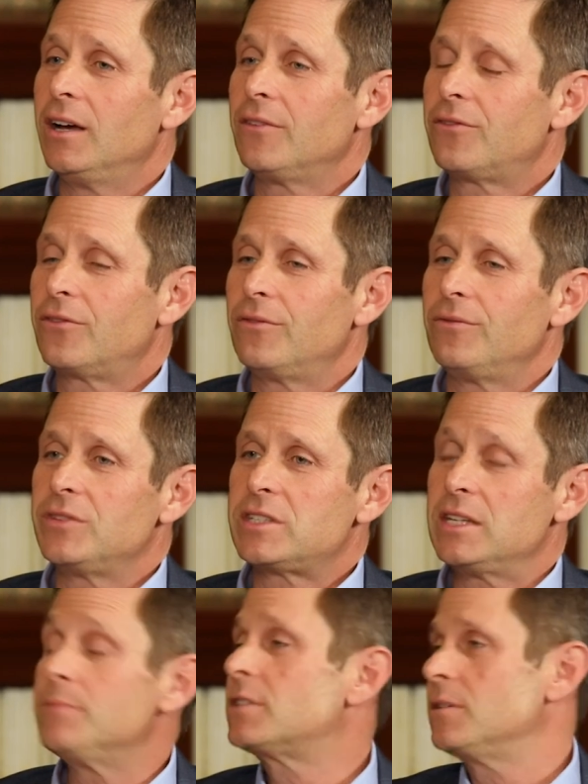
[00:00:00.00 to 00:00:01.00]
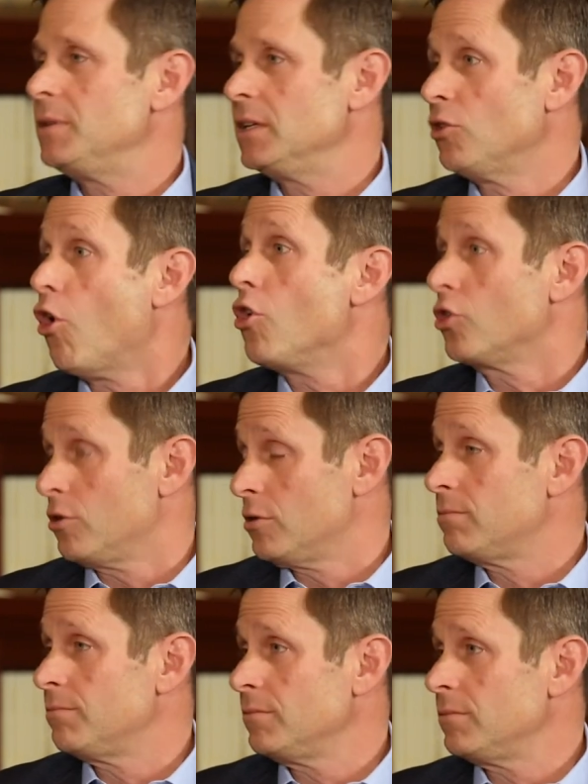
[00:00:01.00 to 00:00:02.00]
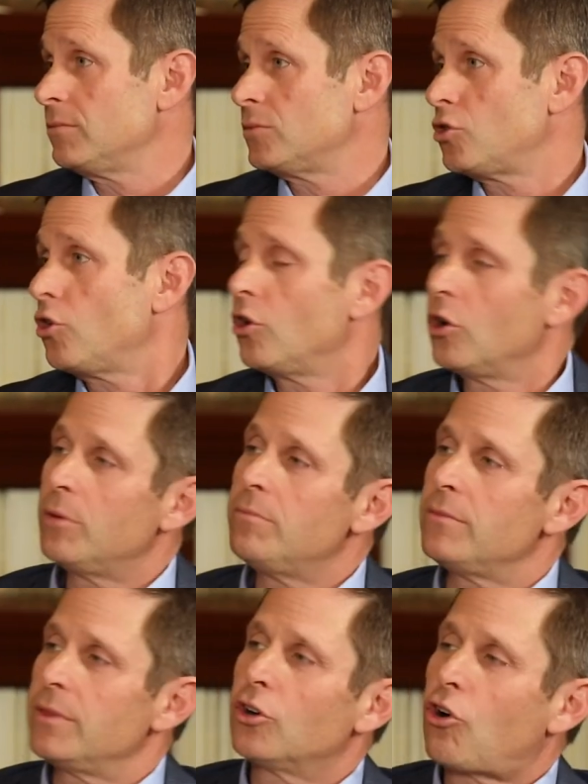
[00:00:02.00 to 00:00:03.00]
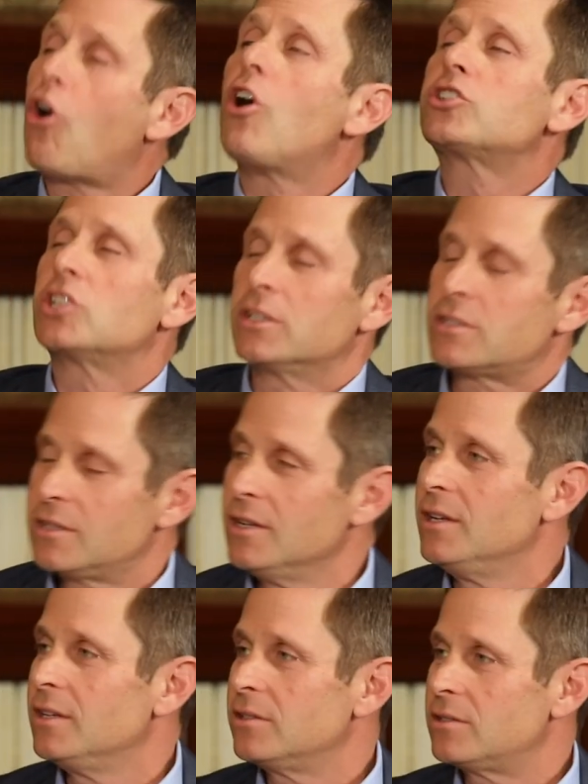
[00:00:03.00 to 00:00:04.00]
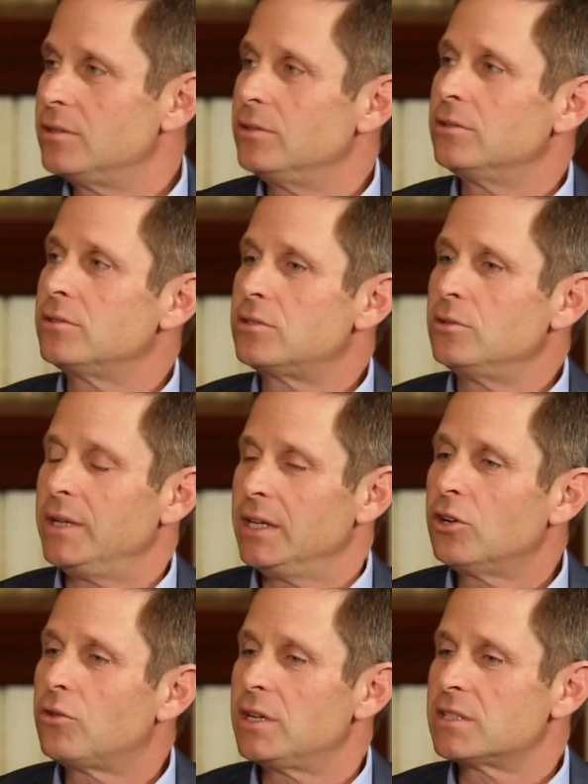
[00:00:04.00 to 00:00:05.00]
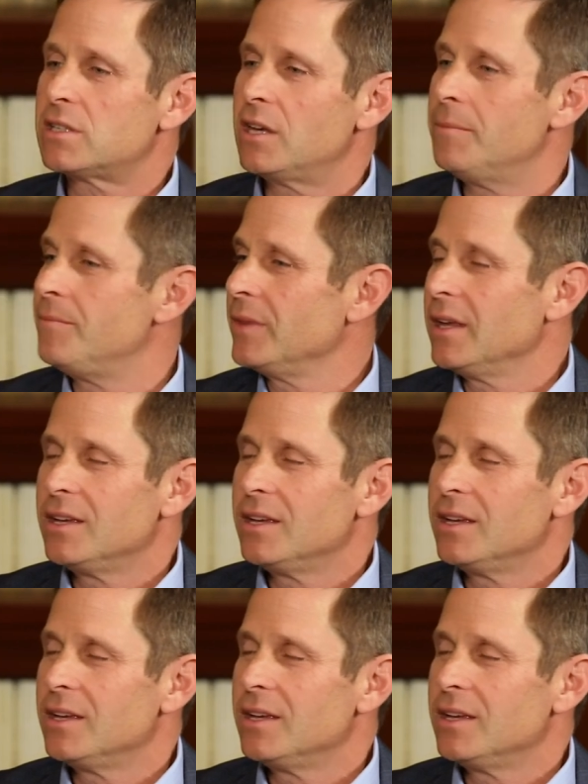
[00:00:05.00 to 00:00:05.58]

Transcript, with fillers: uh, seems to be longer they're term. Cautious. They're cautious. they're cautious. To, to increase them.